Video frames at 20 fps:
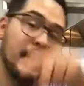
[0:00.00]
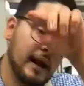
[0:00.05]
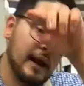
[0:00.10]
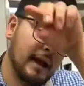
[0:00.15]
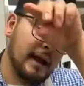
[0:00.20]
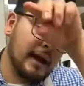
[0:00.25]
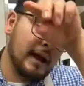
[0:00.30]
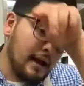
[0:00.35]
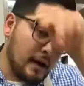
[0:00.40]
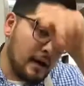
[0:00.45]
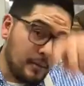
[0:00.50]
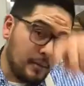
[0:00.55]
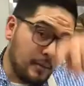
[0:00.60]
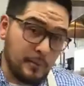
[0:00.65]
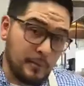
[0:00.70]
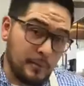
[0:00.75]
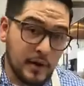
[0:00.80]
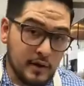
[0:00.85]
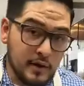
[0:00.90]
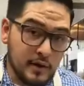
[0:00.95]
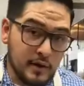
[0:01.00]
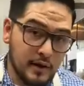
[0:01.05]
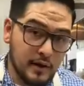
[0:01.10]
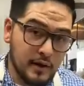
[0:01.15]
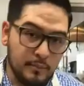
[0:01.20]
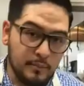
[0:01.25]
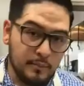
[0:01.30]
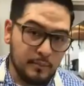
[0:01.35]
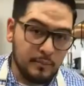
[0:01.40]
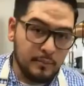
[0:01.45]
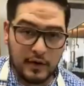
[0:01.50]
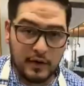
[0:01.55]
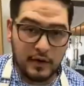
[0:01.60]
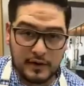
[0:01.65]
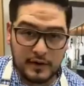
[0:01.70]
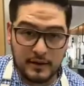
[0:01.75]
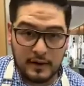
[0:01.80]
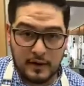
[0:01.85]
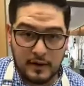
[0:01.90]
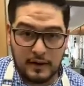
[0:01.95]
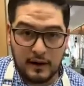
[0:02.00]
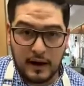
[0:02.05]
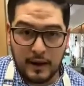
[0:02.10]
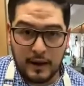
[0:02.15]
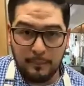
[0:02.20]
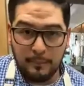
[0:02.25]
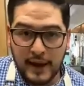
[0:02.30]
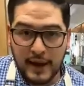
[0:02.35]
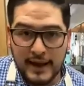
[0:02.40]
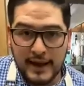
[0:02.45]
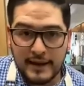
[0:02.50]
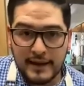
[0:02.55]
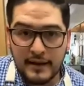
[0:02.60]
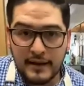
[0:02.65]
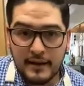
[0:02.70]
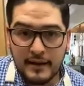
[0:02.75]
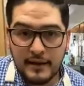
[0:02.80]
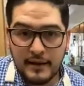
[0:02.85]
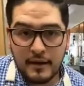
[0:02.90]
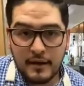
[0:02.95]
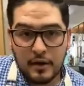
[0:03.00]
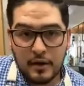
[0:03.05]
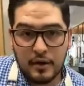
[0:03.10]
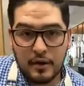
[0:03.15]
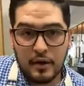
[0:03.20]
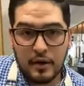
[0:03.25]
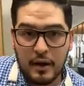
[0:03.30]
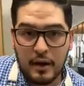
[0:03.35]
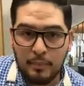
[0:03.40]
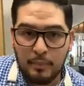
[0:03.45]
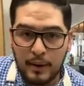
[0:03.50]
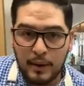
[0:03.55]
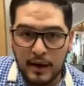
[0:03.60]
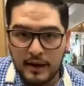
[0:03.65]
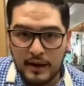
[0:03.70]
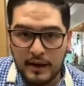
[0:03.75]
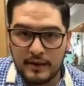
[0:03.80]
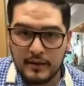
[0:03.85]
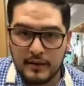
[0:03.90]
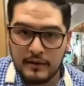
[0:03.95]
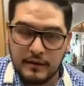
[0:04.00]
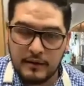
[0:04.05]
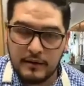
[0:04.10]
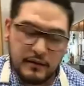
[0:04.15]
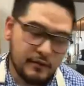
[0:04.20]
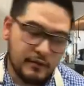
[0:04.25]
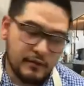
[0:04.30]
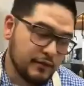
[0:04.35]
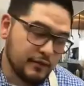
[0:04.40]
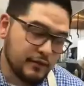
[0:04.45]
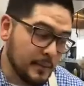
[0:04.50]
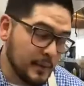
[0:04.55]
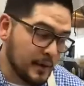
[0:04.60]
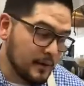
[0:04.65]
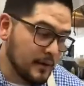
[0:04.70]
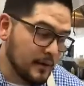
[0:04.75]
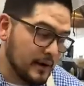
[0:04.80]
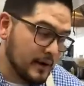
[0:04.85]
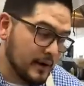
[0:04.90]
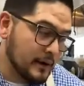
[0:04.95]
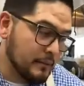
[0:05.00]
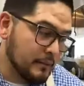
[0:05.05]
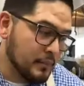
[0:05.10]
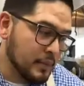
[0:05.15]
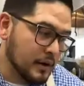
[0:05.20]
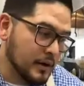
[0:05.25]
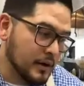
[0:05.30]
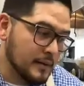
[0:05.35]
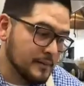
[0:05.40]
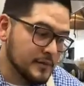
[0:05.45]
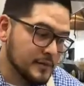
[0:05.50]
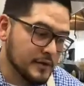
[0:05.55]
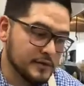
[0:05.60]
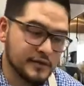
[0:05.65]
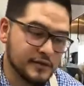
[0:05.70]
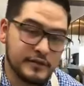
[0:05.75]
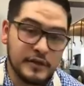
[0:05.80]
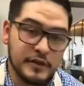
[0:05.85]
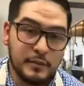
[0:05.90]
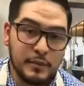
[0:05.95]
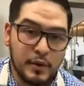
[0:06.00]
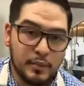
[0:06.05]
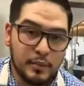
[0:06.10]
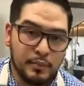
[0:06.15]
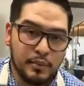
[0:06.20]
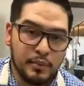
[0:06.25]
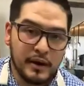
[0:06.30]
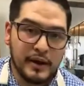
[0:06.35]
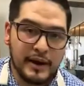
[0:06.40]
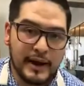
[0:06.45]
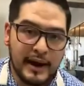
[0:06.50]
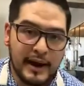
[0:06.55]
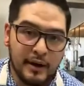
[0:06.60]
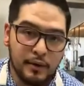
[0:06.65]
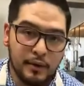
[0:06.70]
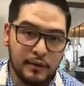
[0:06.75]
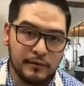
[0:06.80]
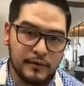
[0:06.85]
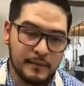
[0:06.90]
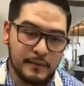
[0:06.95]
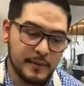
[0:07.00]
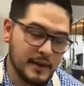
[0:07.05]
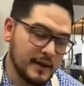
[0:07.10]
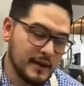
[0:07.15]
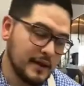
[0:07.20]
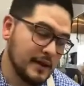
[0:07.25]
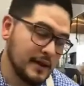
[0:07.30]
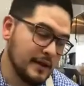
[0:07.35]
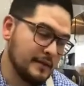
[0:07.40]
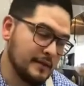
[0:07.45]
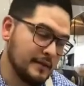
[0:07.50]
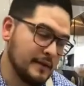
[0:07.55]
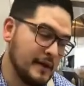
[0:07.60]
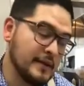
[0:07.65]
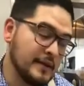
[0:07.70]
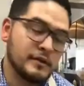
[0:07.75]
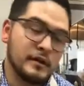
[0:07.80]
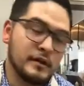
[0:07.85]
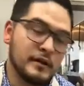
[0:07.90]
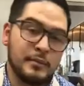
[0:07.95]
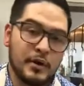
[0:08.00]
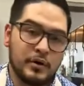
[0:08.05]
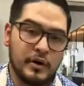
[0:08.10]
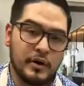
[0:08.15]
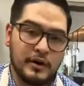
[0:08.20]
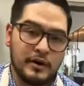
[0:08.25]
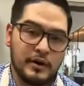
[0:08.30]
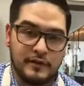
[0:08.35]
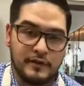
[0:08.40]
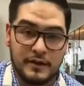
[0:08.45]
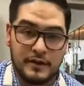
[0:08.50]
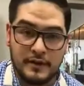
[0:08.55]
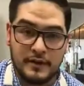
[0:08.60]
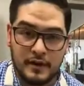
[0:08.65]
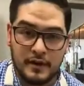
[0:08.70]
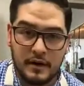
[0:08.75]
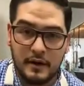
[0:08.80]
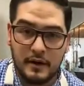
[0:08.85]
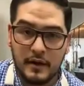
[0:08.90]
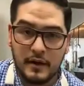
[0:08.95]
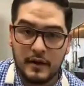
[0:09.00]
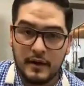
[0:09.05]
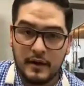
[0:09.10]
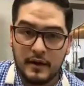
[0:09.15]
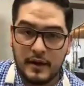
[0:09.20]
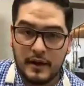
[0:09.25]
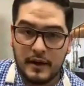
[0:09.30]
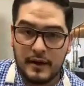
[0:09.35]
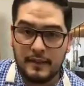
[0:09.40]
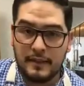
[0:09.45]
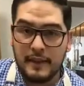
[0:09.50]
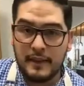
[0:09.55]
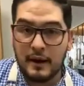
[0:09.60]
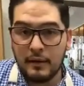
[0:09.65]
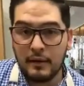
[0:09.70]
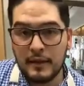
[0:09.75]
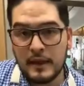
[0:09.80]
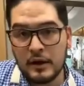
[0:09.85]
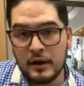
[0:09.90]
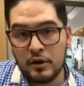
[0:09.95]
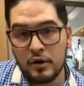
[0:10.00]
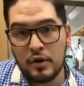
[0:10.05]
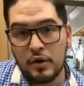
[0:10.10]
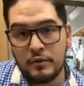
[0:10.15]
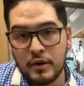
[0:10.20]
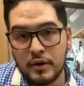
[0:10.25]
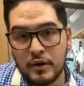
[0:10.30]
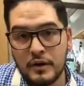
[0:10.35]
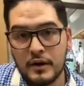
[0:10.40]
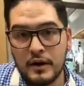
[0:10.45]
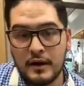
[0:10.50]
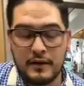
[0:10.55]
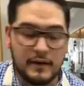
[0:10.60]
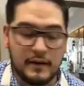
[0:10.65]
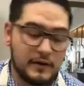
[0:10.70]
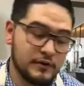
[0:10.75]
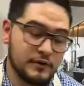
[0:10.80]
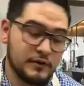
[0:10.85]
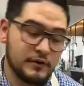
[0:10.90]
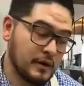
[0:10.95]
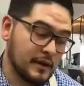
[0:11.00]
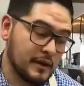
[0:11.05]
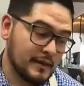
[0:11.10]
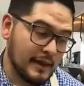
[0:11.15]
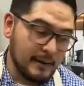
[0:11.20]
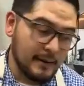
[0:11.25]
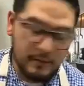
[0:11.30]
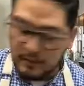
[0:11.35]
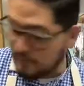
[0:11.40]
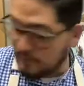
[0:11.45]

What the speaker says: getting all my pickling components in the hot pan or hot pot. From there, let it come to a simmer, pull it out from the heat, then dump your onions in there. And that way they don't overcook and they still get that